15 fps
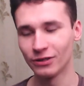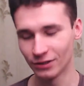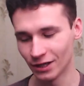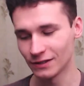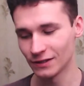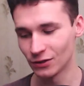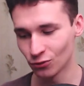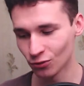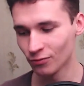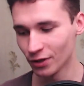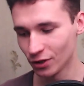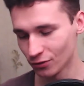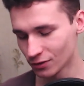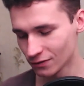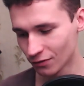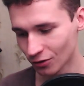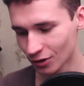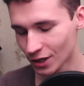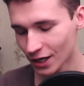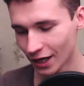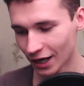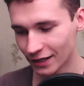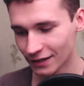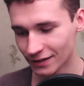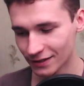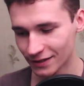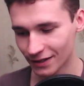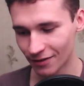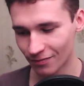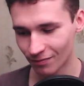Yes, it will be useful and
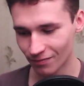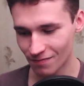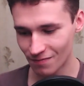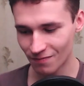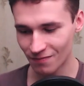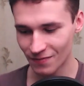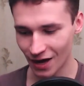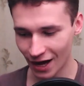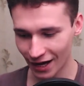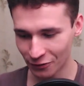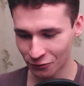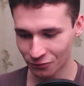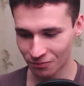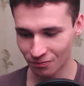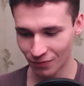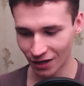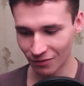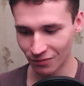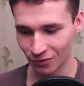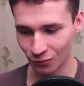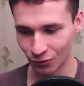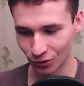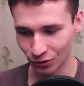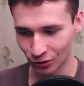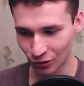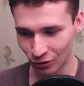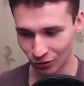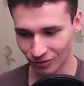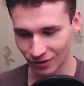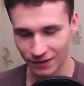um, I maybe will
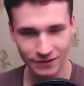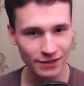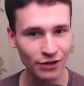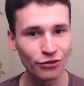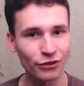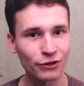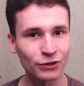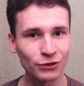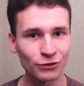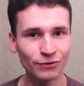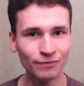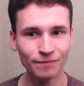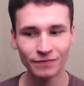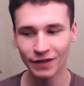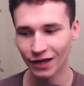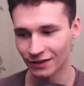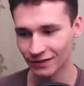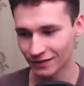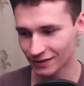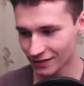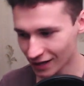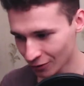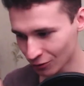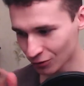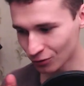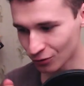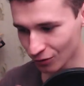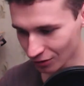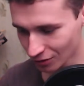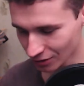learn something new and I will
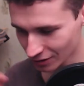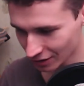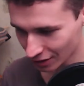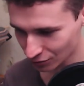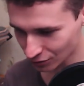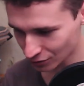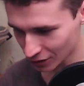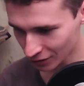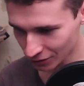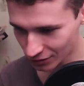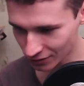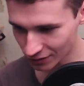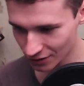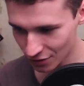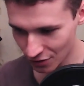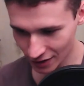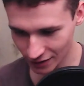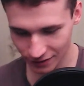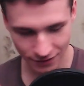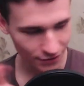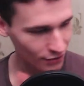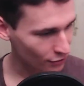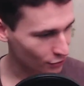Google how to learn this,